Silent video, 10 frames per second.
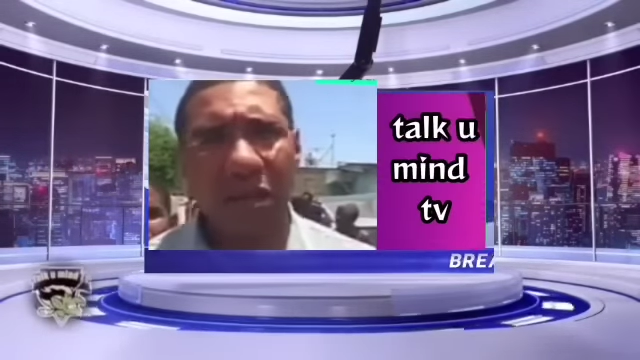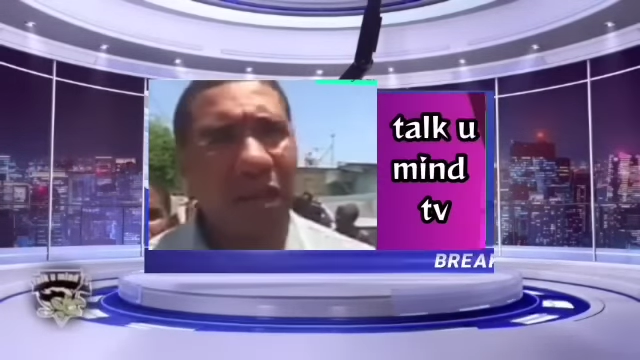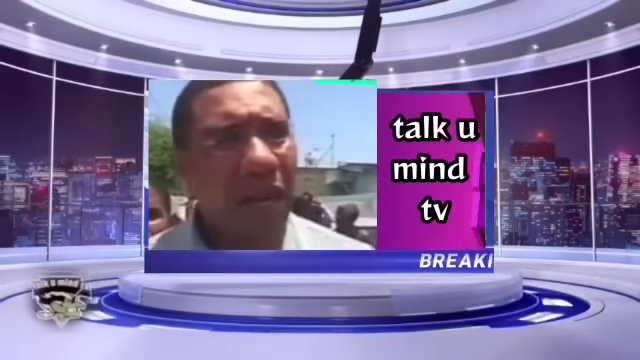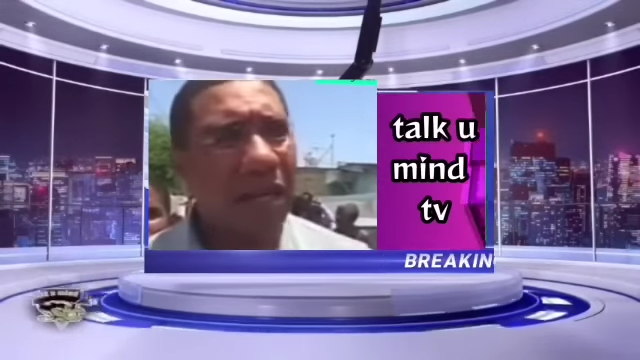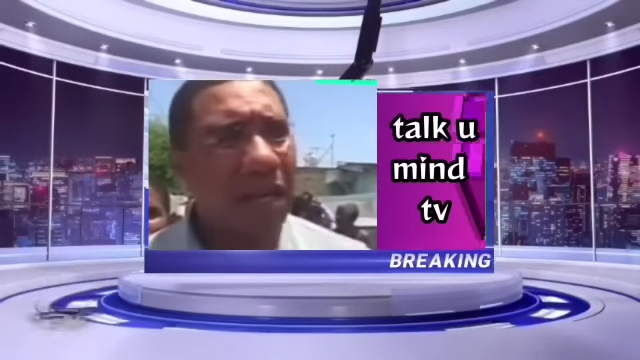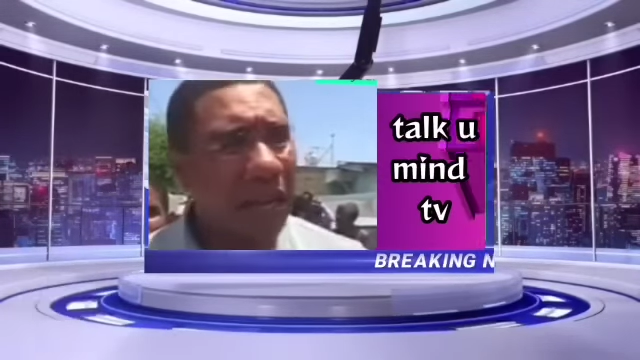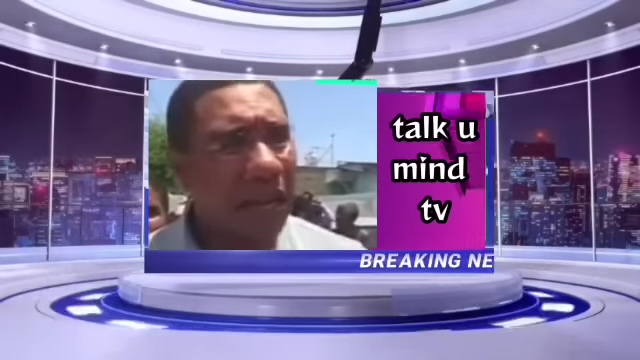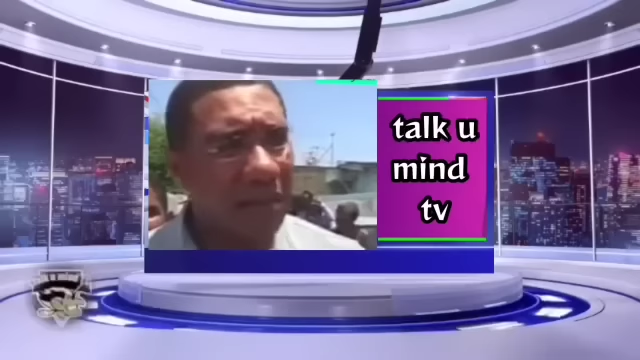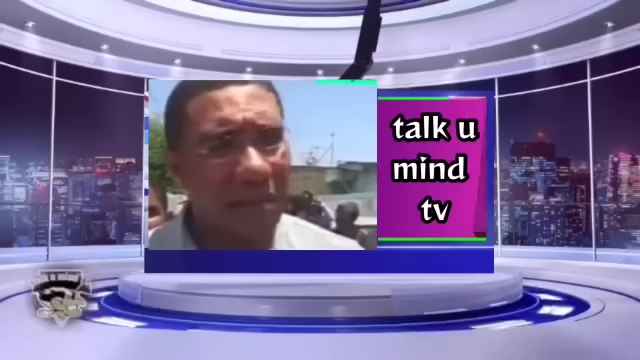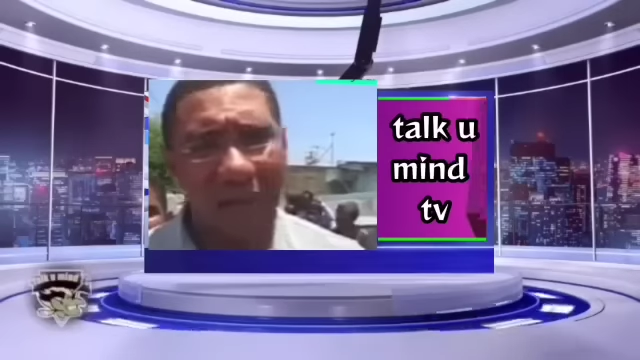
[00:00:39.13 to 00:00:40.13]

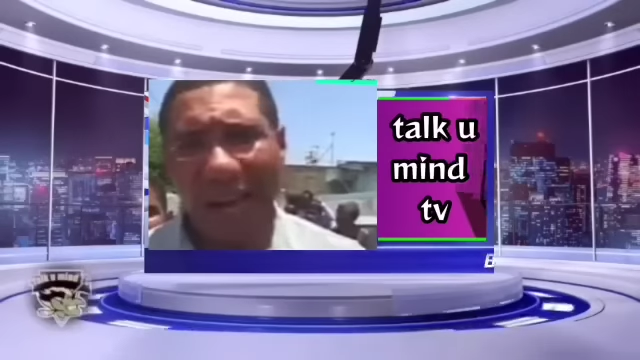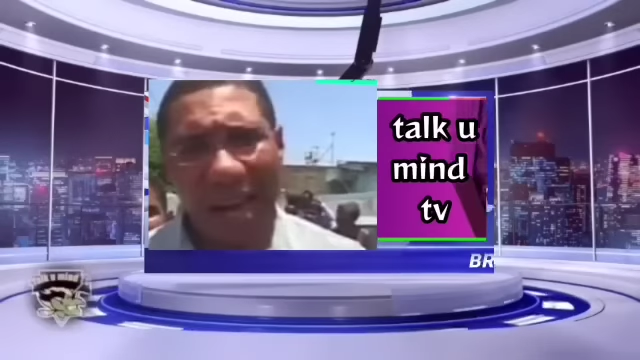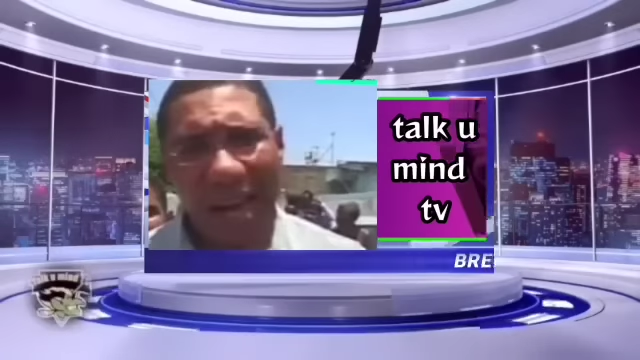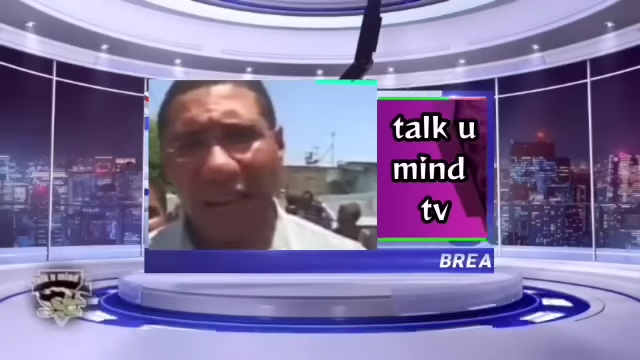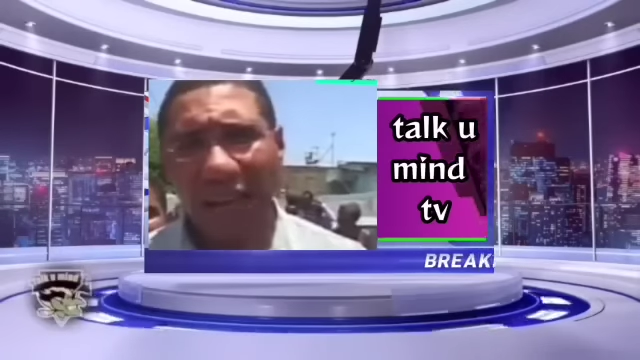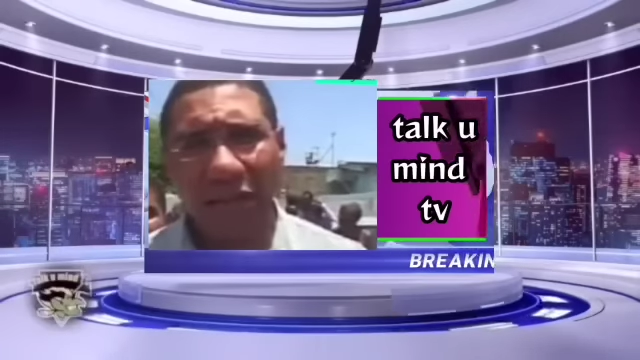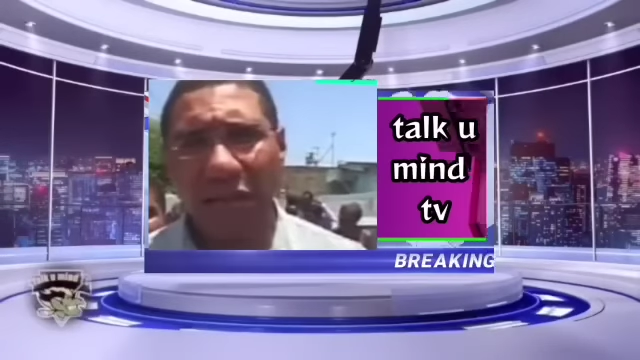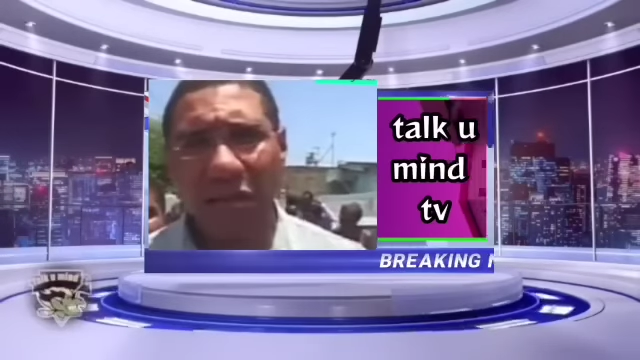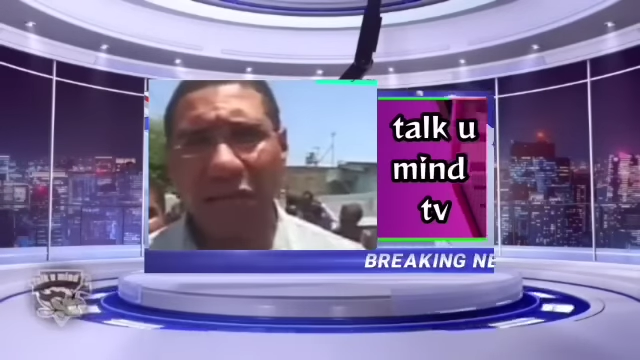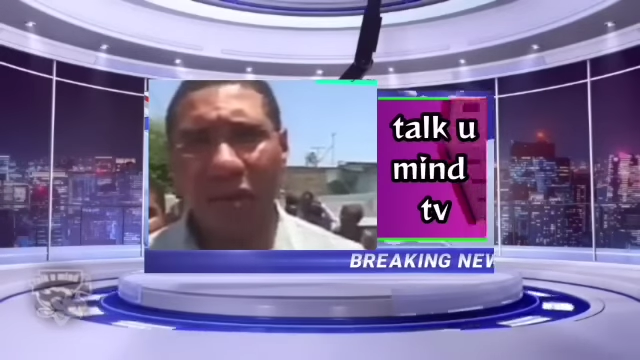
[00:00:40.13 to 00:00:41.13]
against the high levels
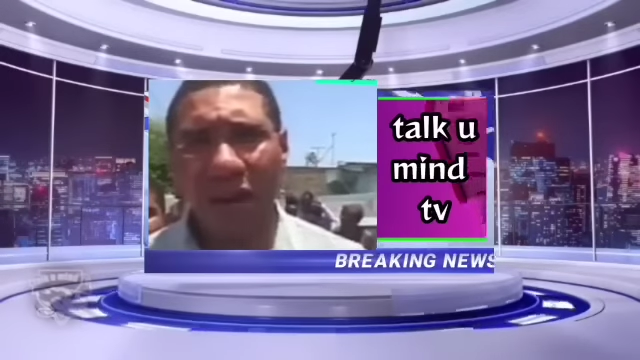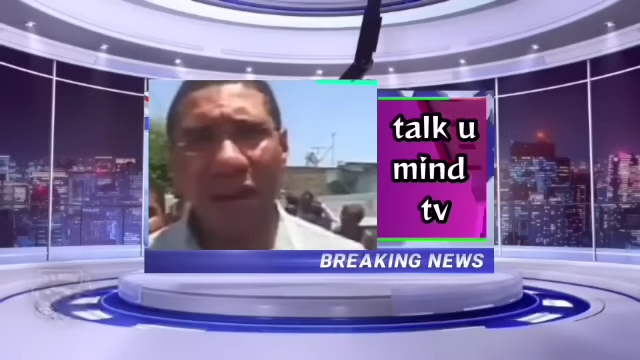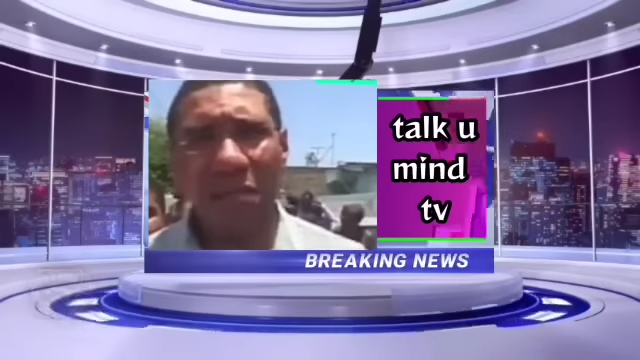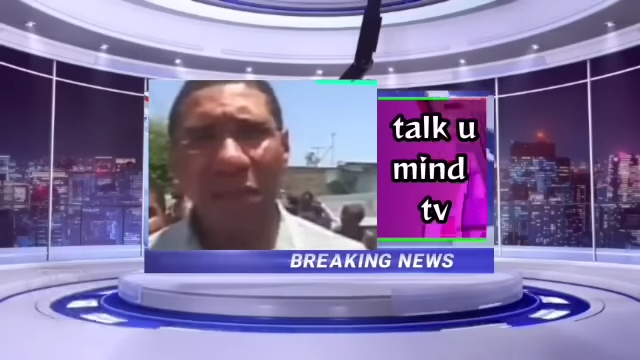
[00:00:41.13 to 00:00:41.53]
of crime